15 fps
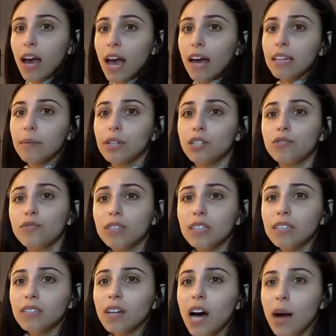And let me just read
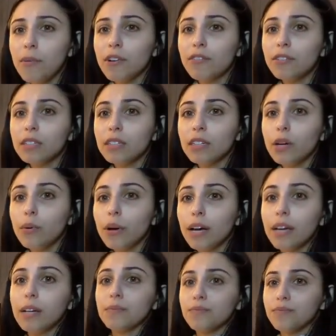this comment really
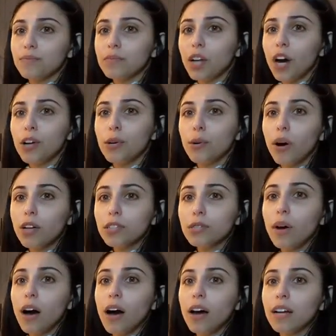quick. Are you also
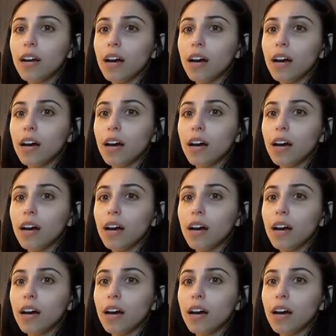on